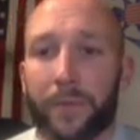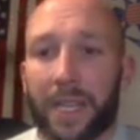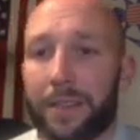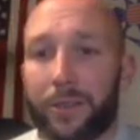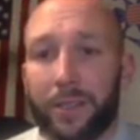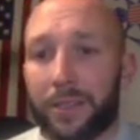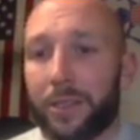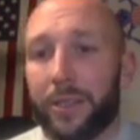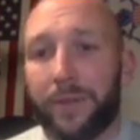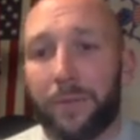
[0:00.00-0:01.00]
it's just a
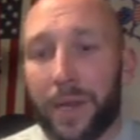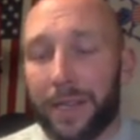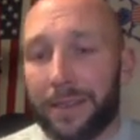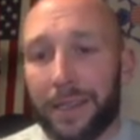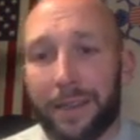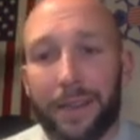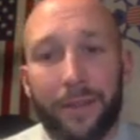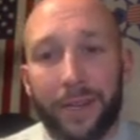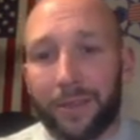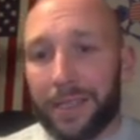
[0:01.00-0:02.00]
shift in mindset.
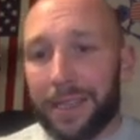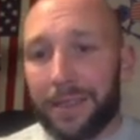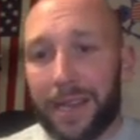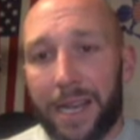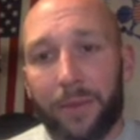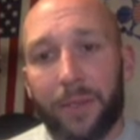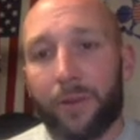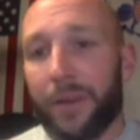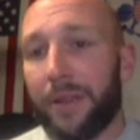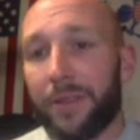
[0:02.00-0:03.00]
Nothing else has to happen. You
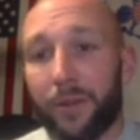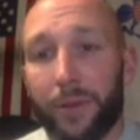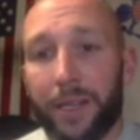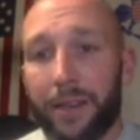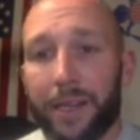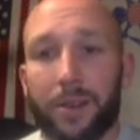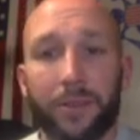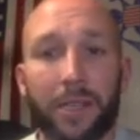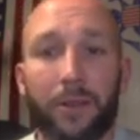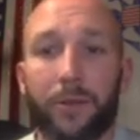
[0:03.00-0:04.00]
don't have to do anything
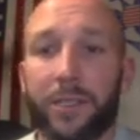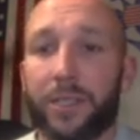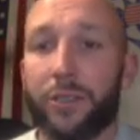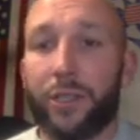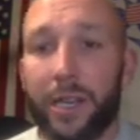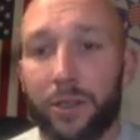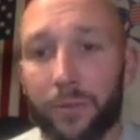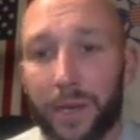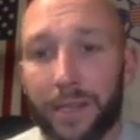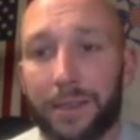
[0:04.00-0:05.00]
else other than just change
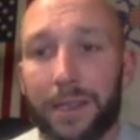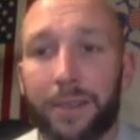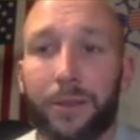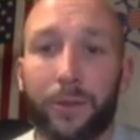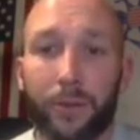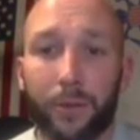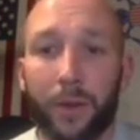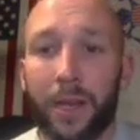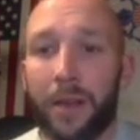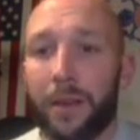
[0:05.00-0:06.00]
your mindset
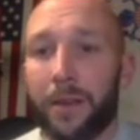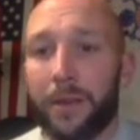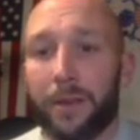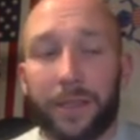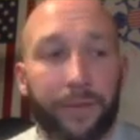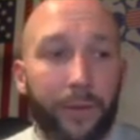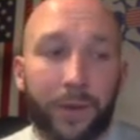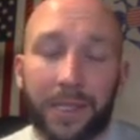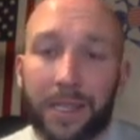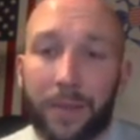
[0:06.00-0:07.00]
to let's
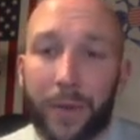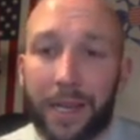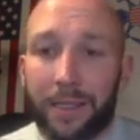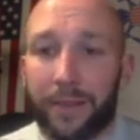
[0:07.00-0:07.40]
focus on the positive